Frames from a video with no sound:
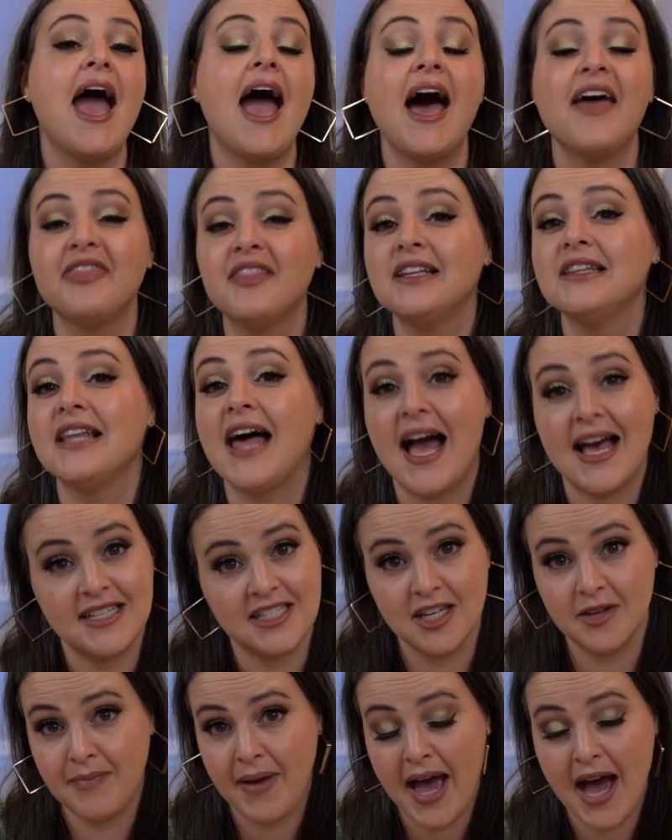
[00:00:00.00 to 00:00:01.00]
and the
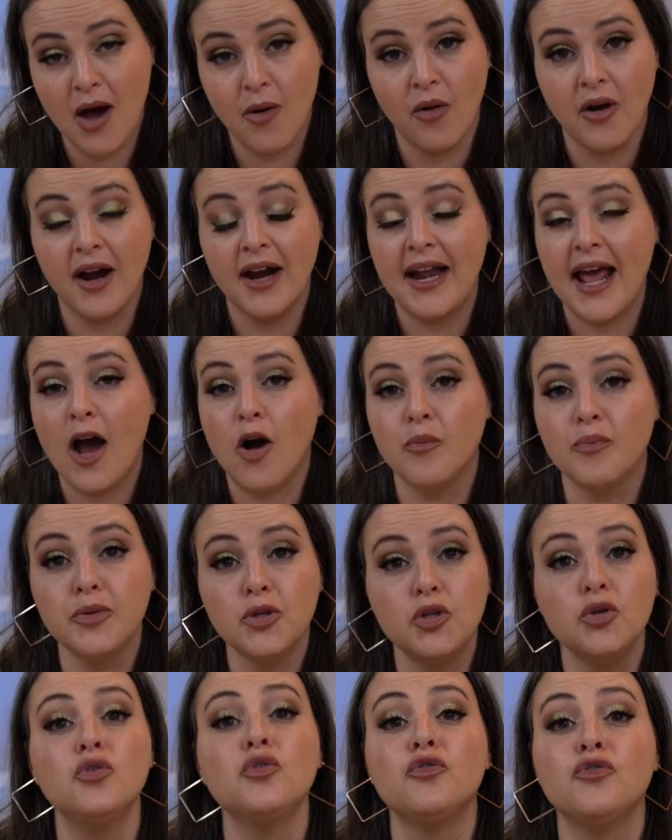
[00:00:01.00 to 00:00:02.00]
lasting power, and how
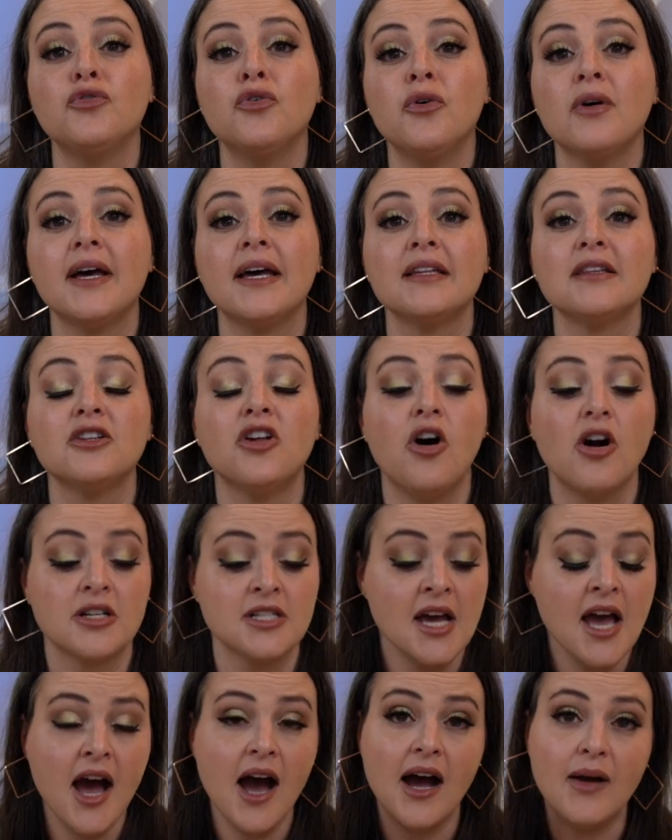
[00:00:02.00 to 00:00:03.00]
beautiful it looked.